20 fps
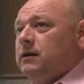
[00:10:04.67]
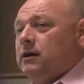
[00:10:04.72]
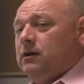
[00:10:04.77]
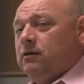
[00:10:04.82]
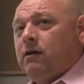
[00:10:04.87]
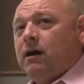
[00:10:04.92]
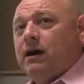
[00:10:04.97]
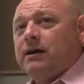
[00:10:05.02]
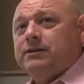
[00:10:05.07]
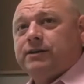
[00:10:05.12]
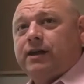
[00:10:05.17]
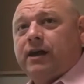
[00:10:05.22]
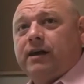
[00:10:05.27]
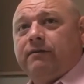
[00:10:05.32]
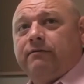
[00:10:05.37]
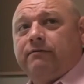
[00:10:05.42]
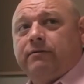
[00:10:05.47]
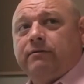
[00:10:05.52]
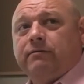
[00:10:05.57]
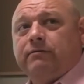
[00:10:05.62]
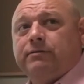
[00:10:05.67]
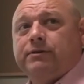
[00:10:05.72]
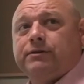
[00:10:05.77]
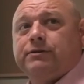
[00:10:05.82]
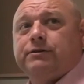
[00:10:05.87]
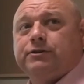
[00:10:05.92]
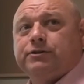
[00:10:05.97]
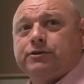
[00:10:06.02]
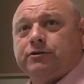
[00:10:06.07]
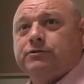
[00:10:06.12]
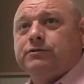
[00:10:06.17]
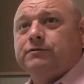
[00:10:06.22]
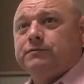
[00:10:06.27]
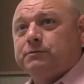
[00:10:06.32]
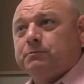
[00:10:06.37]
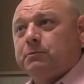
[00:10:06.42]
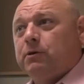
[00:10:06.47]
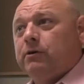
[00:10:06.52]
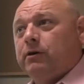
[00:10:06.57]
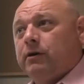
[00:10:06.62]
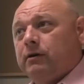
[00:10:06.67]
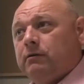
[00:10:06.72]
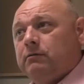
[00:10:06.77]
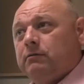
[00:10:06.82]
that Christ gave to the church of Smyrna.